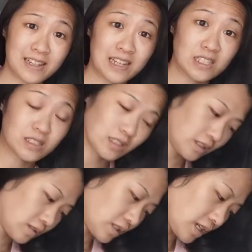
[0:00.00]
class that
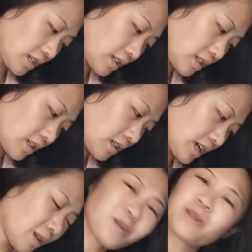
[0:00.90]
you take.
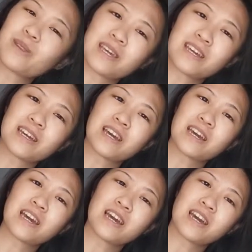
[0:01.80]
I don't think
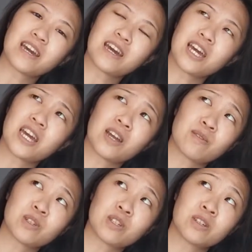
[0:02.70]
I
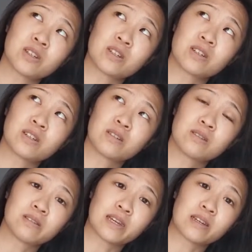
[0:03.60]
ever took
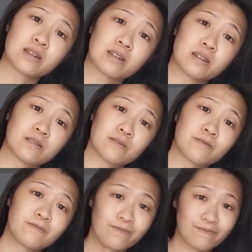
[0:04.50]
like an
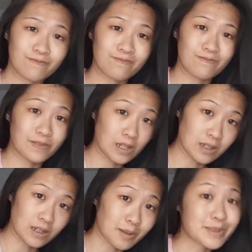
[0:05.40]

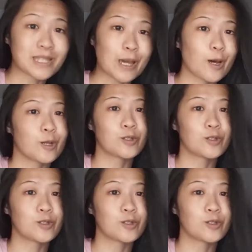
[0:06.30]
upscale